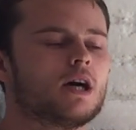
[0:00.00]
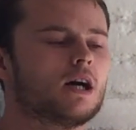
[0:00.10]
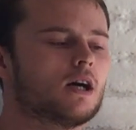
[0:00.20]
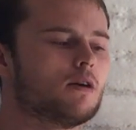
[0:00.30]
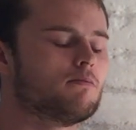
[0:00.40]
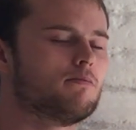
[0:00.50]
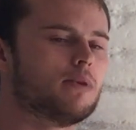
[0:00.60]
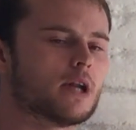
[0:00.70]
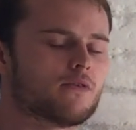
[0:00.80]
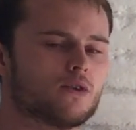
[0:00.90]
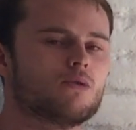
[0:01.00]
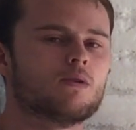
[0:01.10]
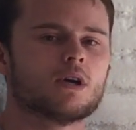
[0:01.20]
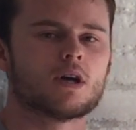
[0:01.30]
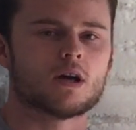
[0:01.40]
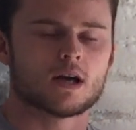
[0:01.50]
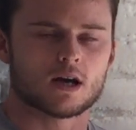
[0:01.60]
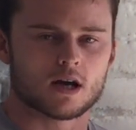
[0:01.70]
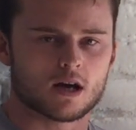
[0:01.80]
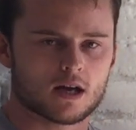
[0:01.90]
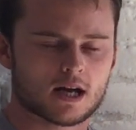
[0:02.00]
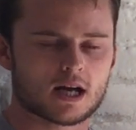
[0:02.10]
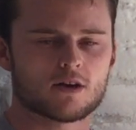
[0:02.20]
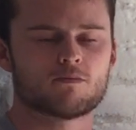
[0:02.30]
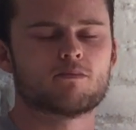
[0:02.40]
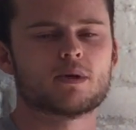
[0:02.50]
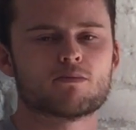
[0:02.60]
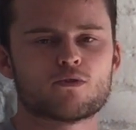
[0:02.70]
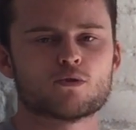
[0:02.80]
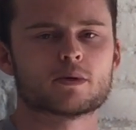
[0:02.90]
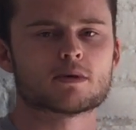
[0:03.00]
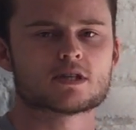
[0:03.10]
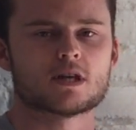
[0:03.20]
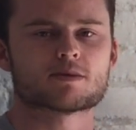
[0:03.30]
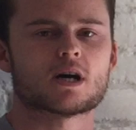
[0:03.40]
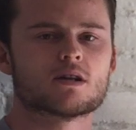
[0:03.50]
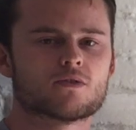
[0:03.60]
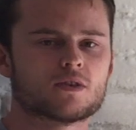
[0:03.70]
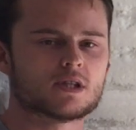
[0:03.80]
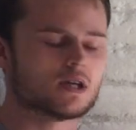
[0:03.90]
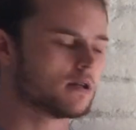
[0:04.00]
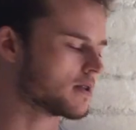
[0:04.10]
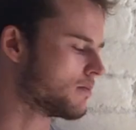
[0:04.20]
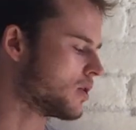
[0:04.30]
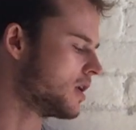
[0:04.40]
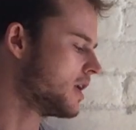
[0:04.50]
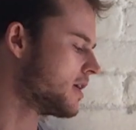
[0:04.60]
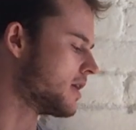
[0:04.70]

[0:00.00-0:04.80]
But if you have been performing muscle ups under fatigue somewhat,